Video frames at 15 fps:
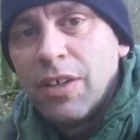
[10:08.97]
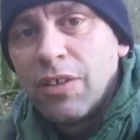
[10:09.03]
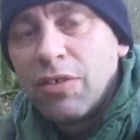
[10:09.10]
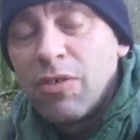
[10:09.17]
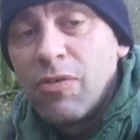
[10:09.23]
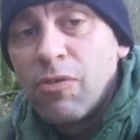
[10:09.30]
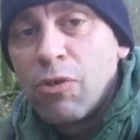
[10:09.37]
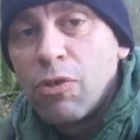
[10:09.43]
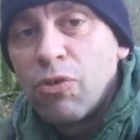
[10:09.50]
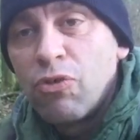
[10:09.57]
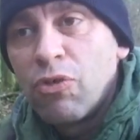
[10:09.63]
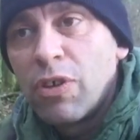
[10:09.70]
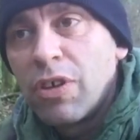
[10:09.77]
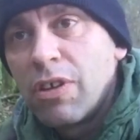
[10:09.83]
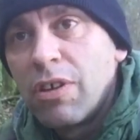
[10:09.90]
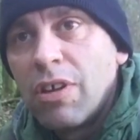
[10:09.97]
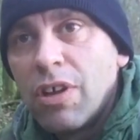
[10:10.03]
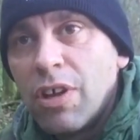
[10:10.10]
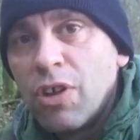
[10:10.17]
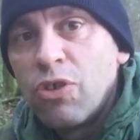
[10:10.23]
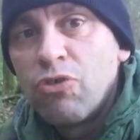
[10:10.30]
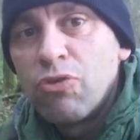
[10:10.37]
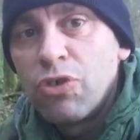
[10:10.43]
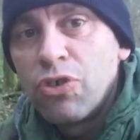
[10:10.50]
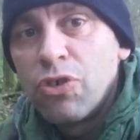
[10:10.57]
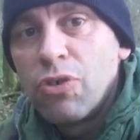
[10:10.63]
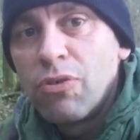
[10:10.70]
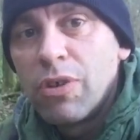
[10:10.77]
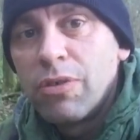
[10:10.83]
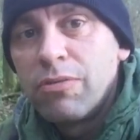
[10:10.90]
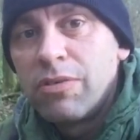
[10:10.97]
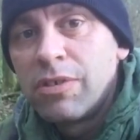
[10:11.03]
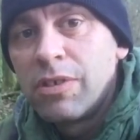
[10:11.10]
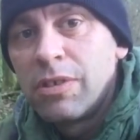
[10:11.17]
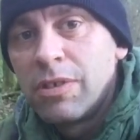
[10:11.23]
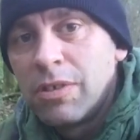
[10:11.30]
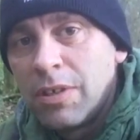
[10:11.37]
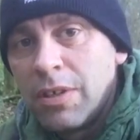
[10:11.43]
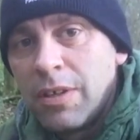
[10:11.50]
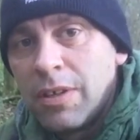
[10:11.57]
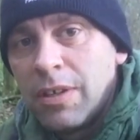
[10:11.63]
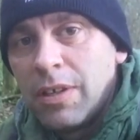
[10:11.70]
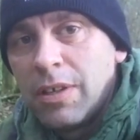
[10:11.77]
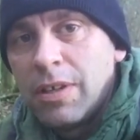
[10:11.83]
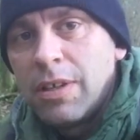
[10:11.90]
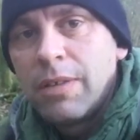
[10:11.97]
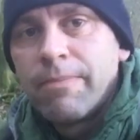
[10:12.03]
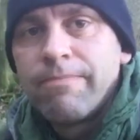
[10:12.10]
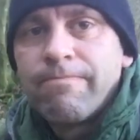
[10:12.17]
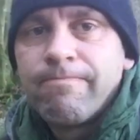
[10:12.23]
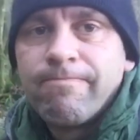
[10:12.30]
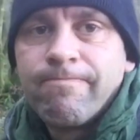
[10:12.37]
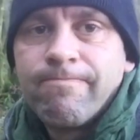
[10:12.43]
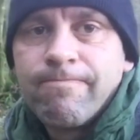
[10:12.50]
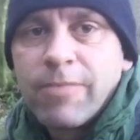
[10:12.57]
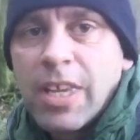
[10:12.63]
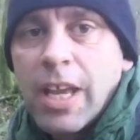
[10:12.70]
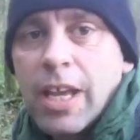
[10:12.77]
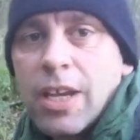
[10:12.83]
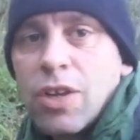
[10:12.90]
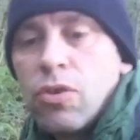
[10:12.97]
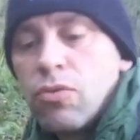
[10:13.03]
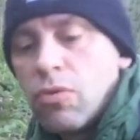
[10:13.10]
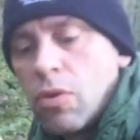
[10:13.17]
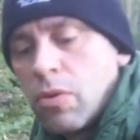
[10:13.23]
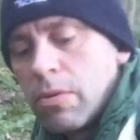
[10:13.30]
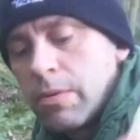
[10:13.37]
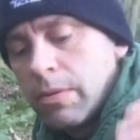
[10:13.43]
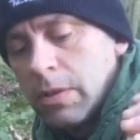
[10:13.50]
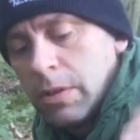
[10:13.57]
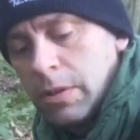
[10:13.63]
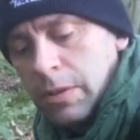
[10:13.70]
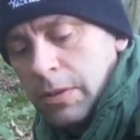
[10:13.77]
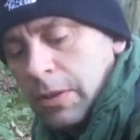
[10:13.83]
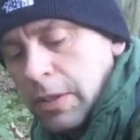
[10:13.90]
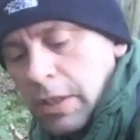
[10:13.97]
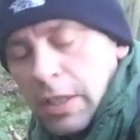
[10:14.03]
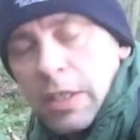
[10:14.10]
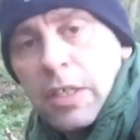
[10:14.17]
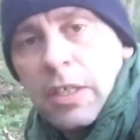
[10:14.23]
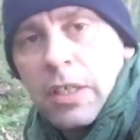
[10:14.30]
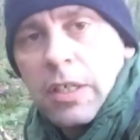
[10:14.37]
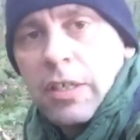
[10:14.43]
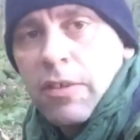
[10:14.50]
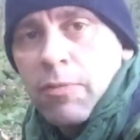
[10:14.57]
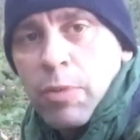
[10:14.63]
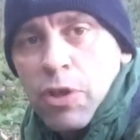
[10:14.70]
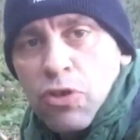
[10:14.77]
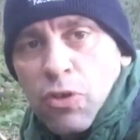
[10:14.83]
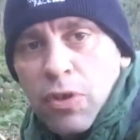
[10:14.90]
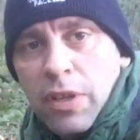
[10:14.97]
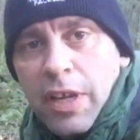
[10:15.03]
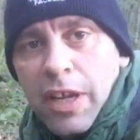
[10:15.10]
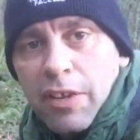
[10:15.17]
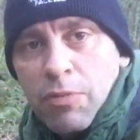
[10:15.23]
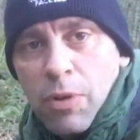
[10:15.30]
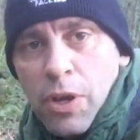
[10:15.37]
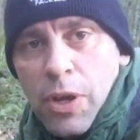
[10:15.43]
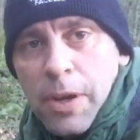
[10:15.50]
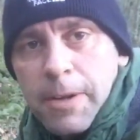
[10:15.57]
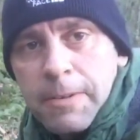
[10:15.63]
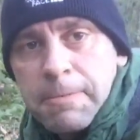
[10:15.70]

So for under €100, can't go wrong. Speak to you on the next one.